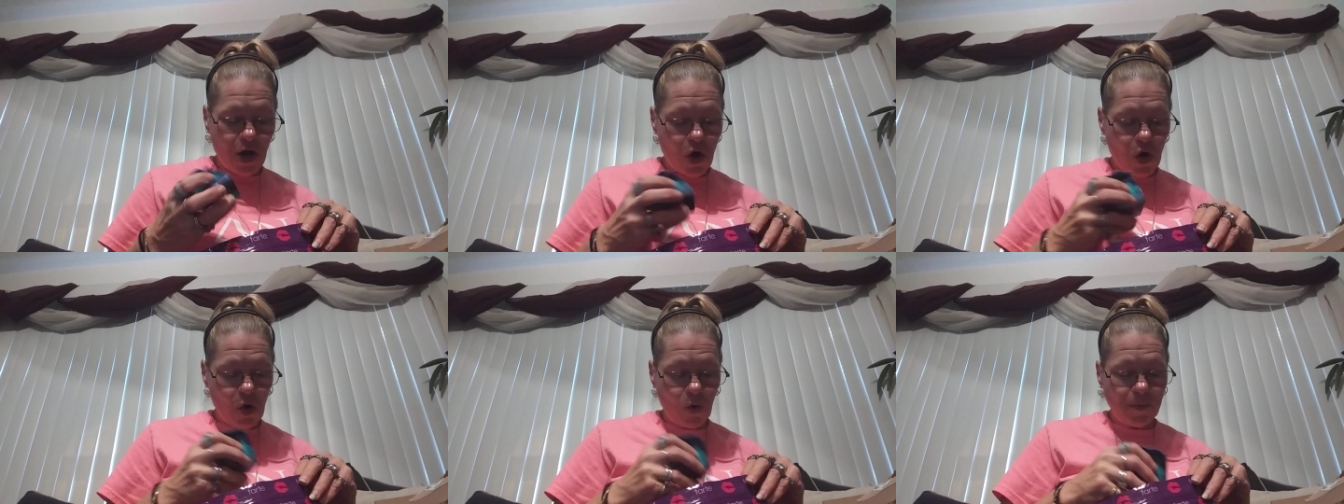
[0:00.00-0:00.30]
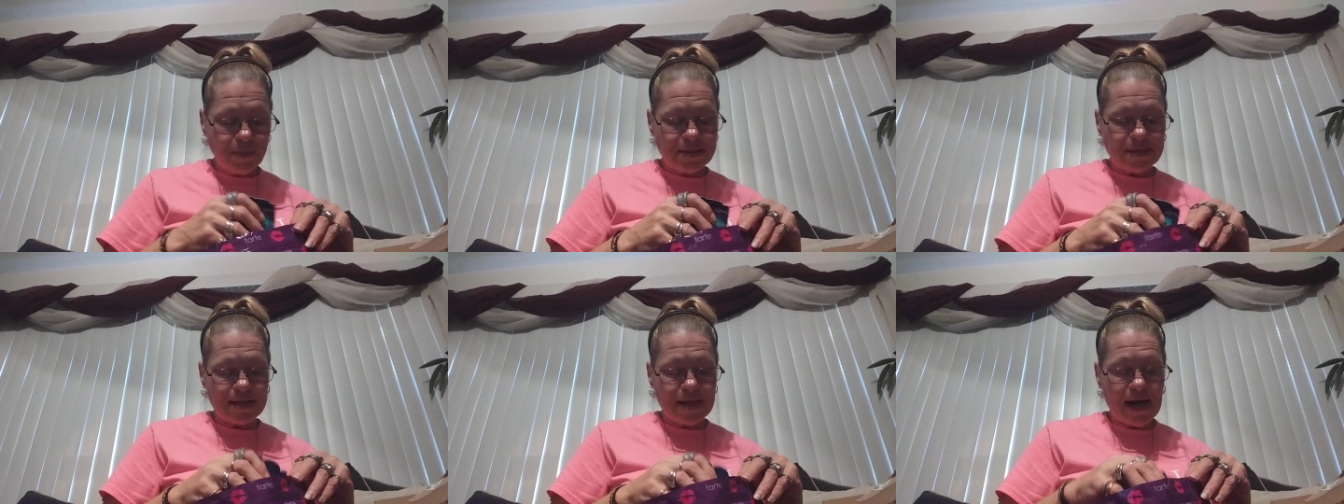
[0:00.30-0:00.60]

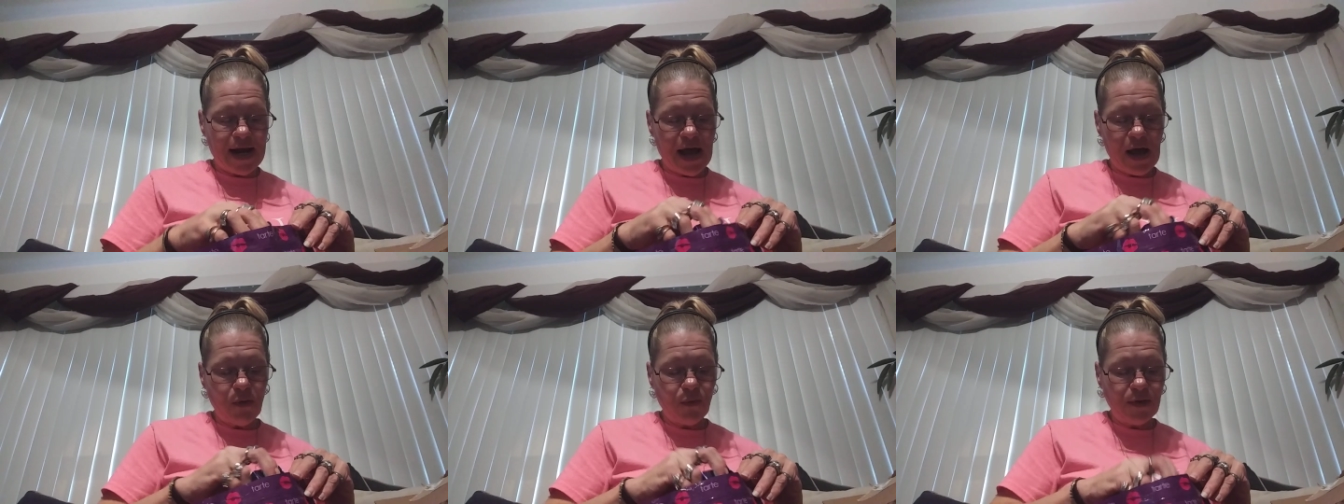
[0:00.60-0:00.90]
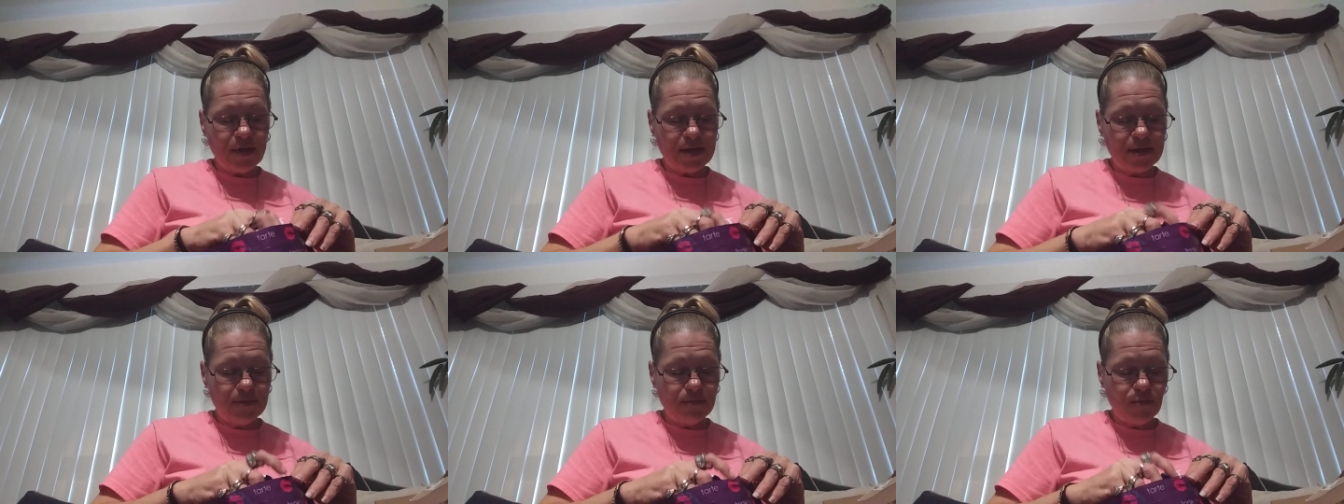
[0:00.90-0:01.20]
hopes that I
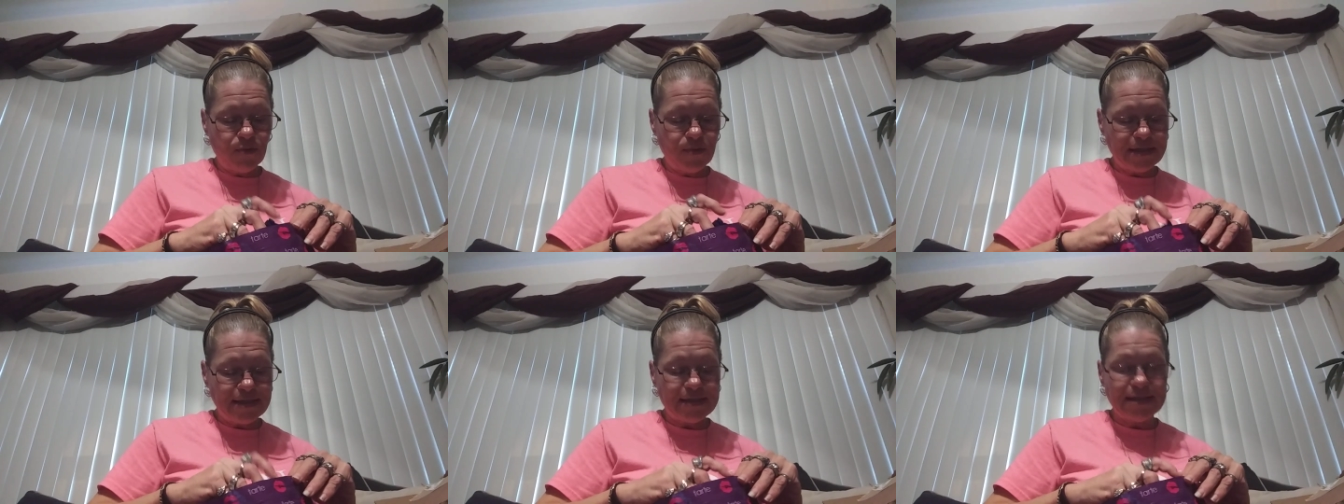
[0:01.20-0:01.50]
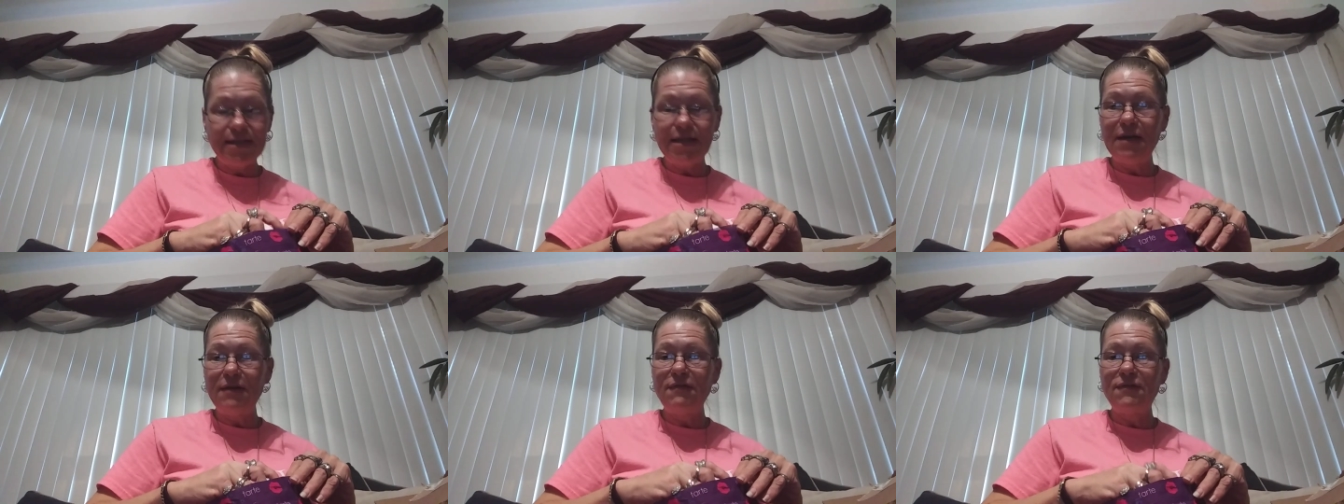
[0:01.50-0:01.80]
would
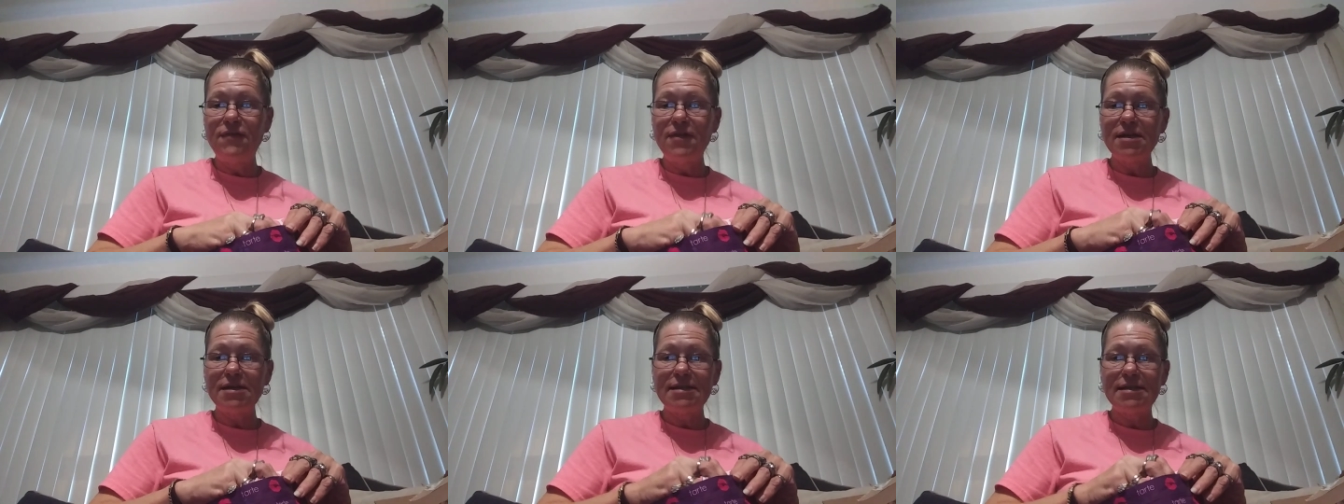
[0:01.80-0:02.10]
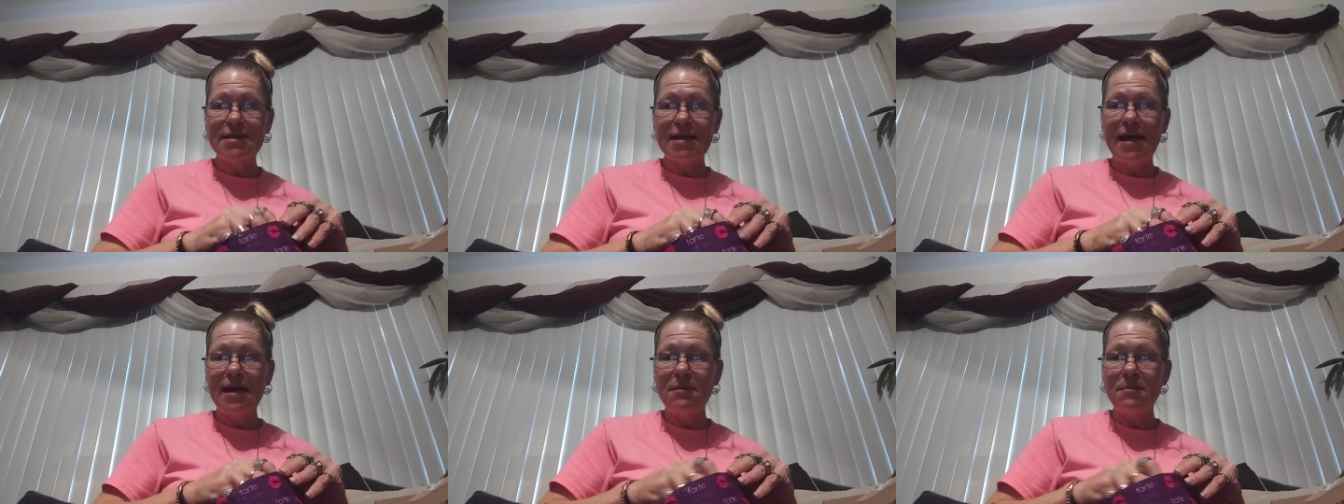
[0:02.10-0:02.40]
receive the
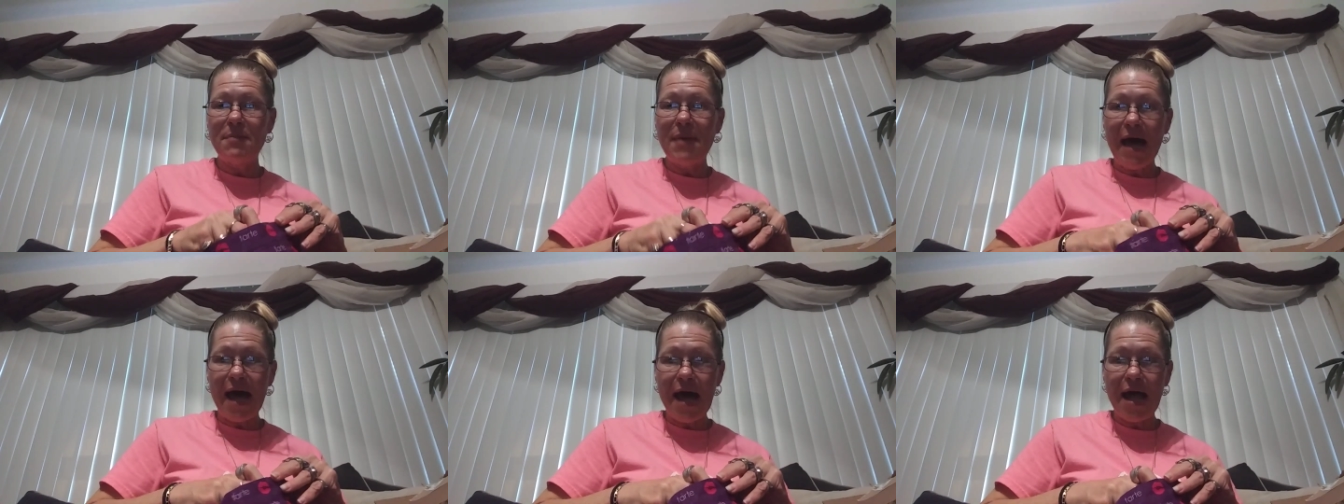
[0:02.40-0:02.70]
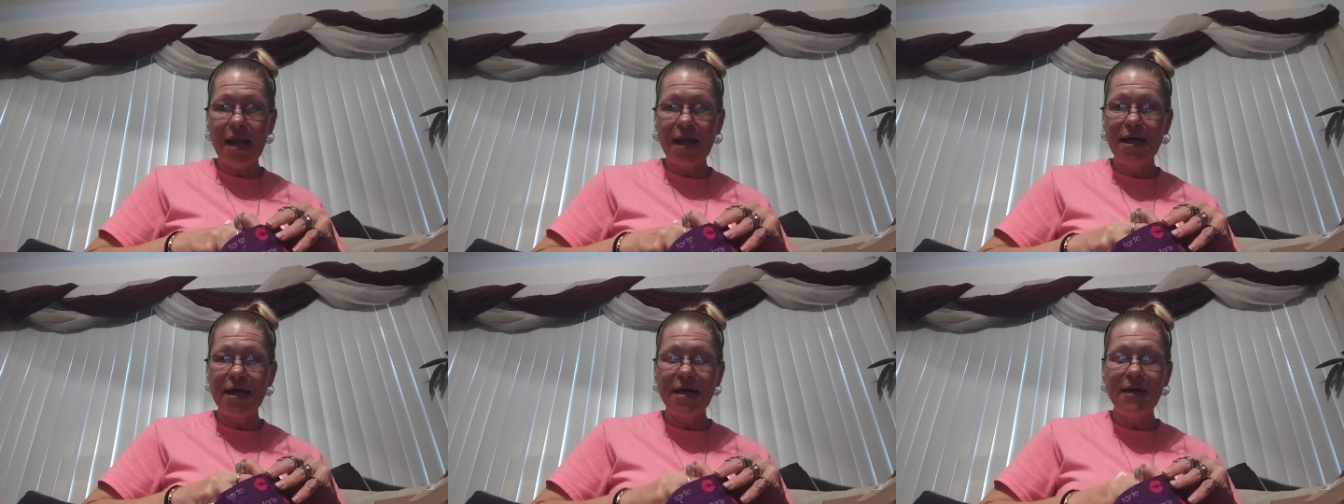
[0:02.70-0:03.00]
same
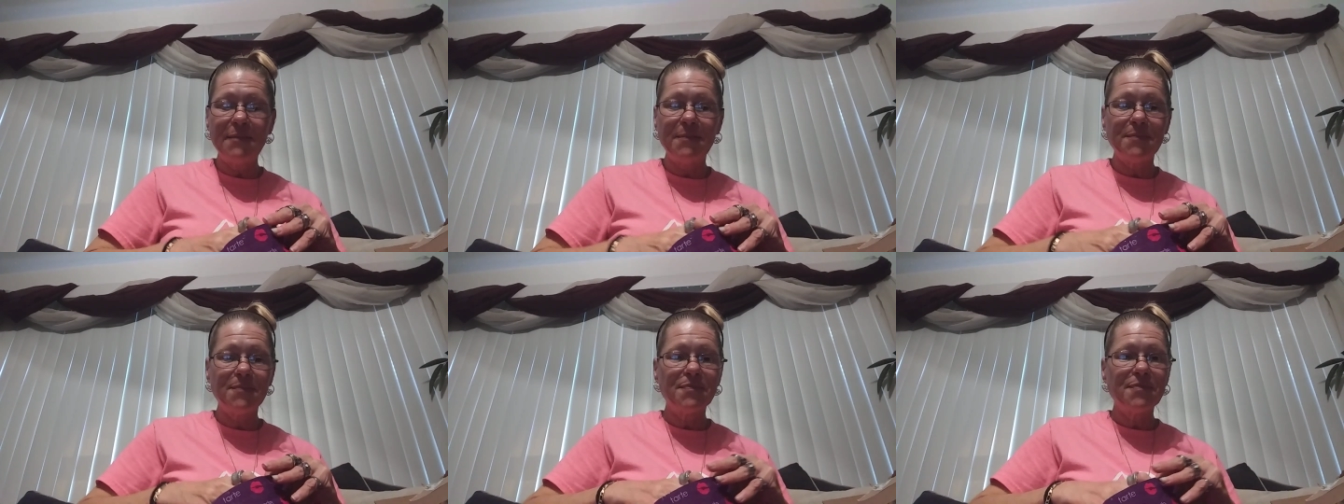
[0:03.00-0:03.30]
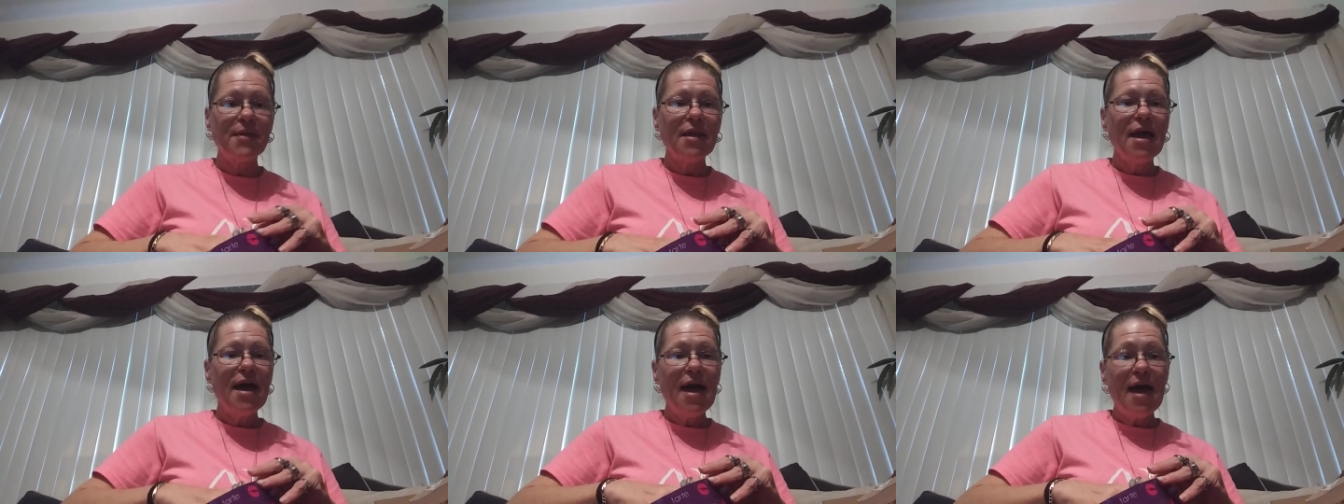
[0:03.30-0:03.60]
palette,
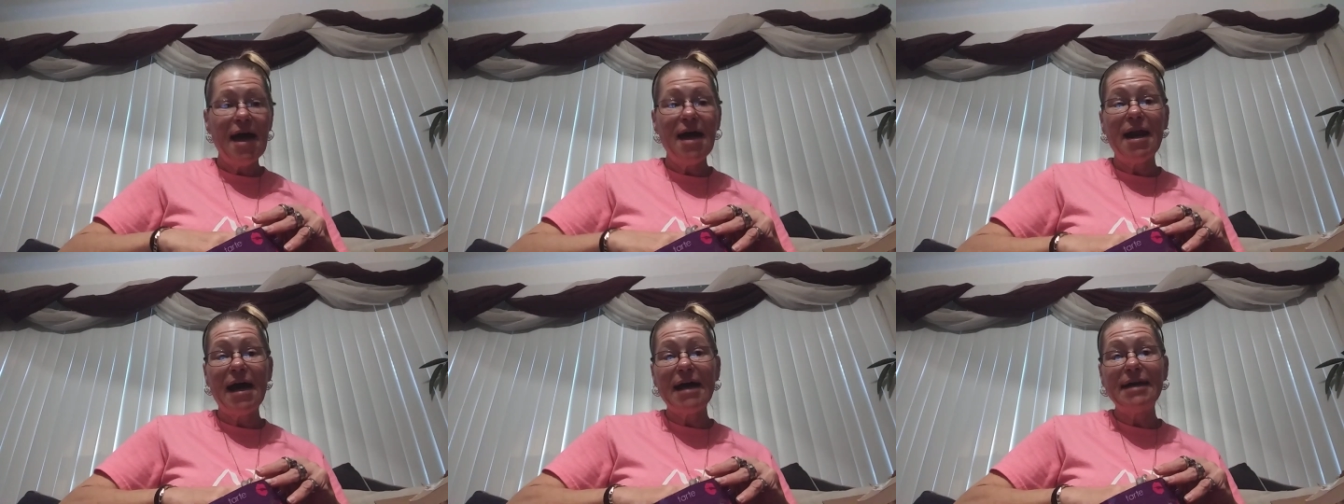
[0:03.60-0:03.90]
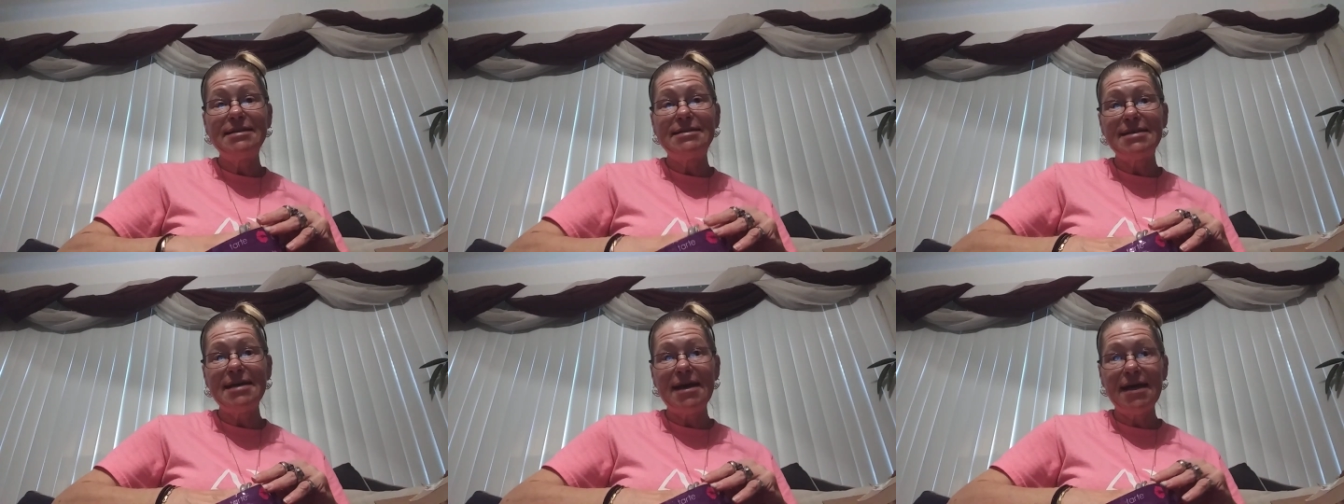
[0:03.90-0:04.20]
and I
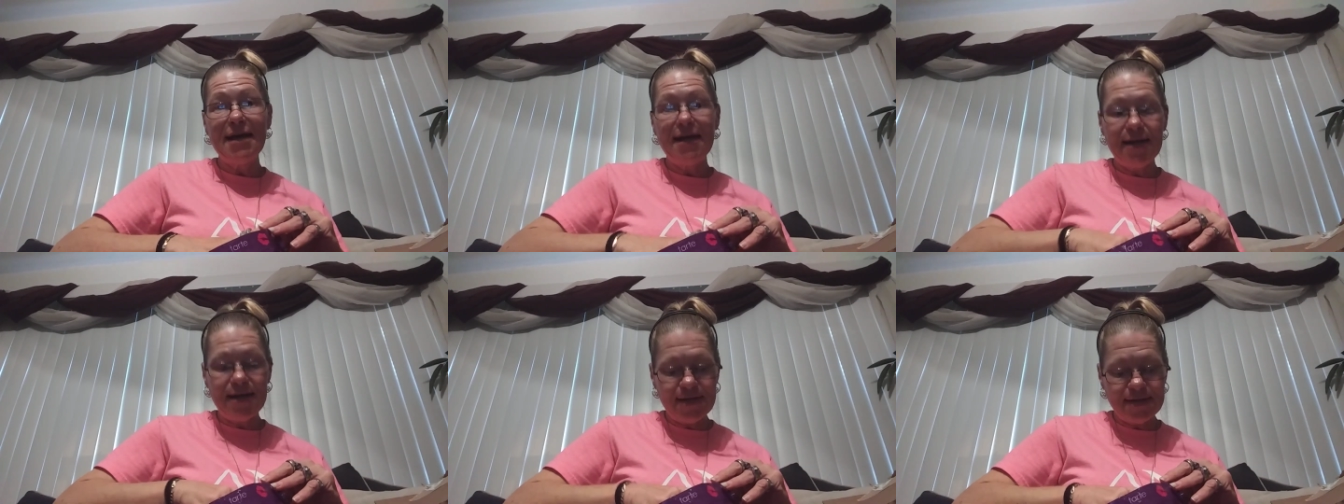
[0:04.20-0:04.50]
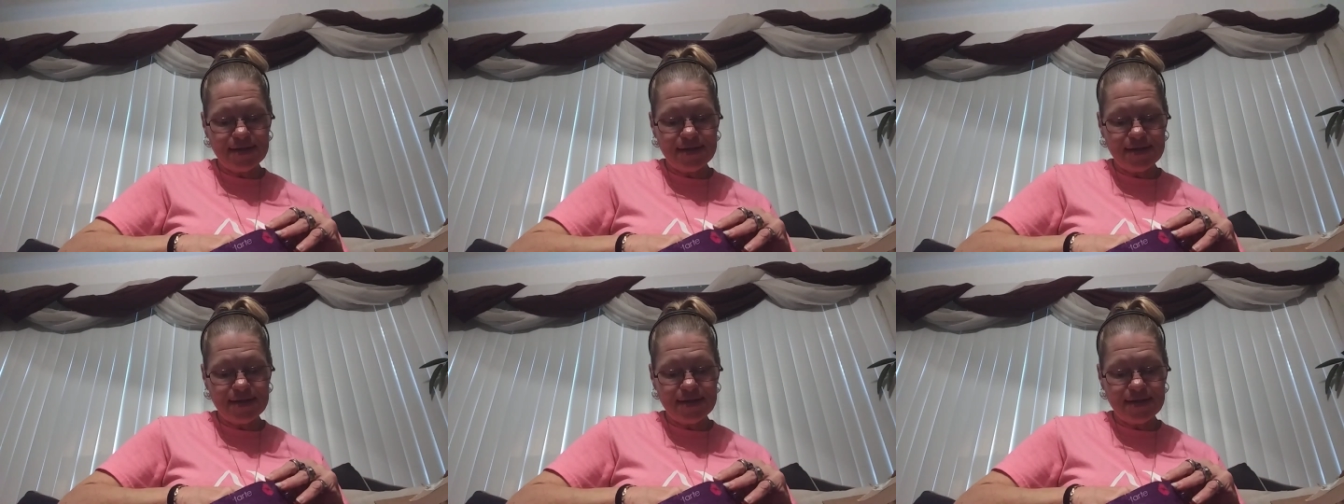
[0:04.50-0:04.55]
did.